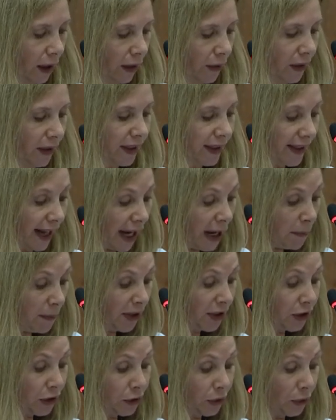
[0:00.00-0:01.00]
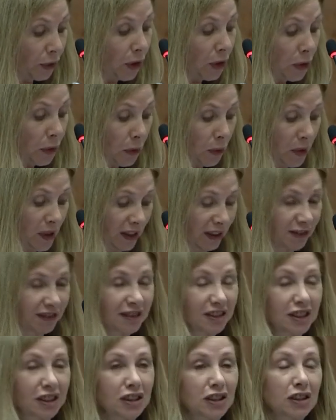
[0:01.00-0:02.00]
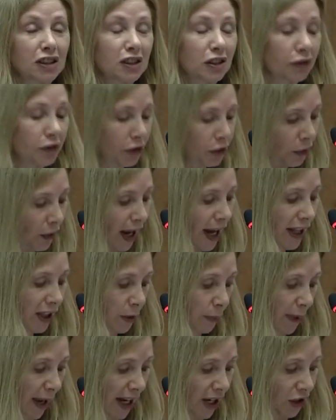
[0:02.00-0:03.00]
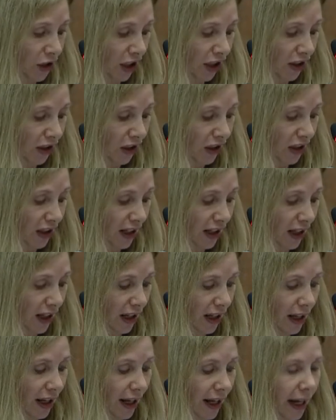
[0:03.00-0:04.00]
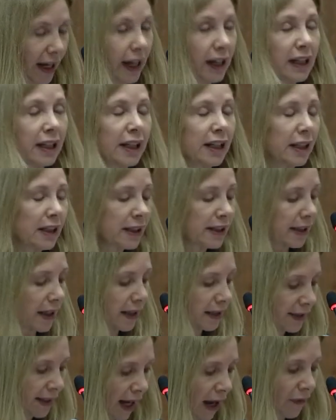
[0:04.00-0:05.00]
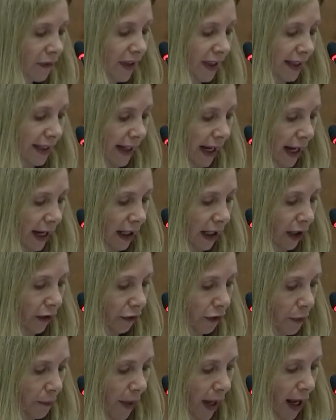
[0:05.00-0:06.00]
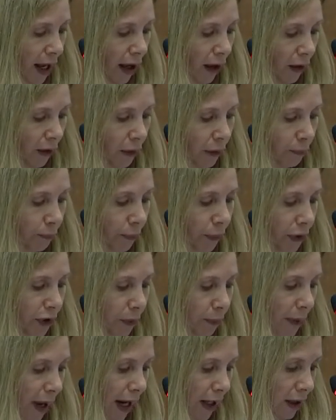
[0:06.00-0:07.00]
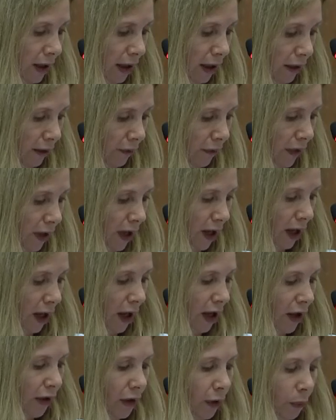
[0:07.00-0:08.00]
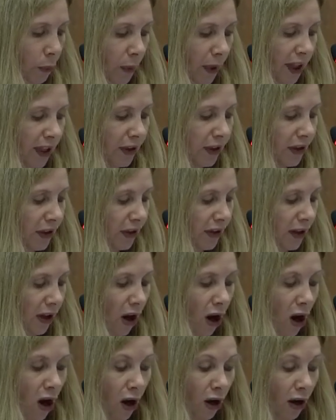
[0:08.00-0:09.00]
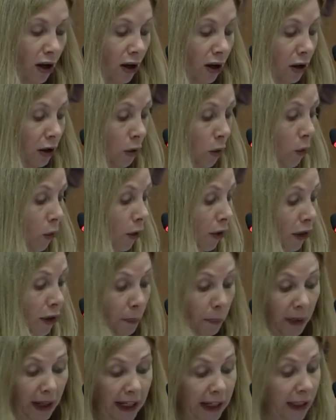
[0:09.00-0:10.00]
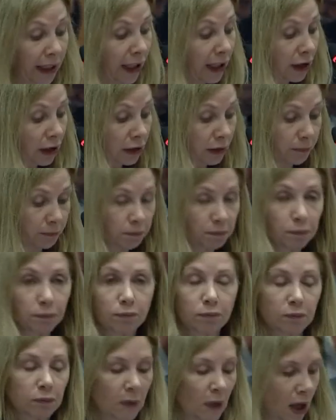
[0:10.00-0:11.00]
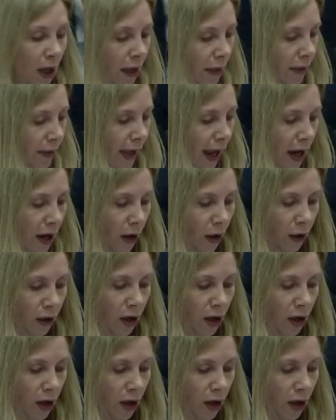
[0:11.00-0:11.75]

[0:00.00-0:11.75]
The same is true for trans patients. It is devastating from a health perspective. The risks are orthopedic, they are